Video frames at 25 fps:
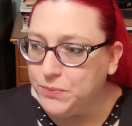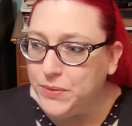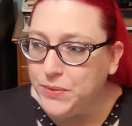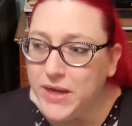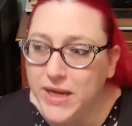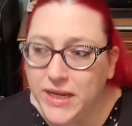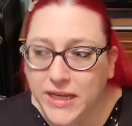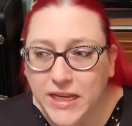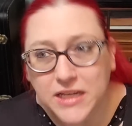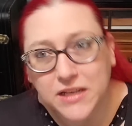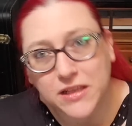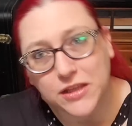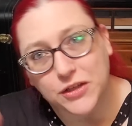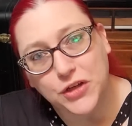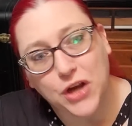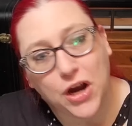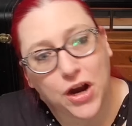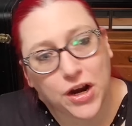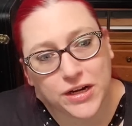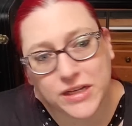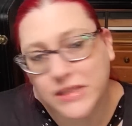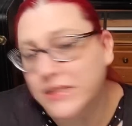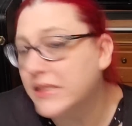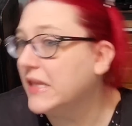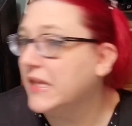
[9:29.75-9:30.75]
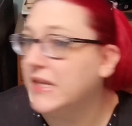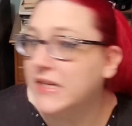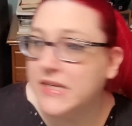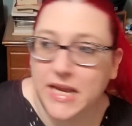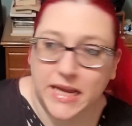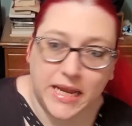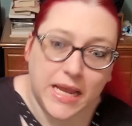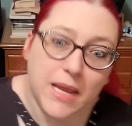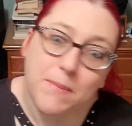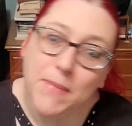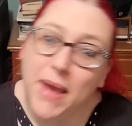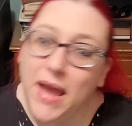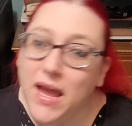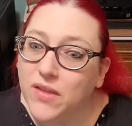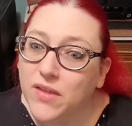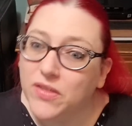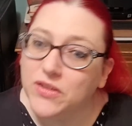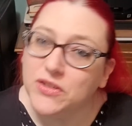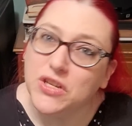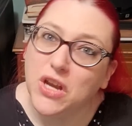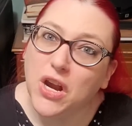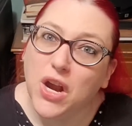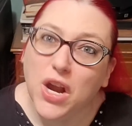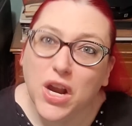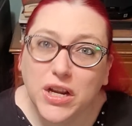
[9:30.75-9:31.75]
Big into the TARDIS, and they take him out
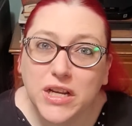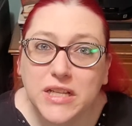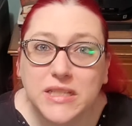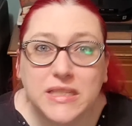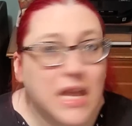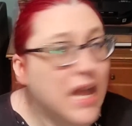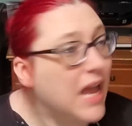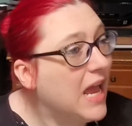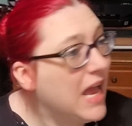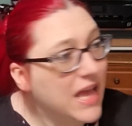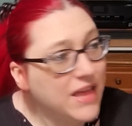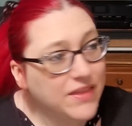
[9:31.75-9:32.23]
of the TARDIS.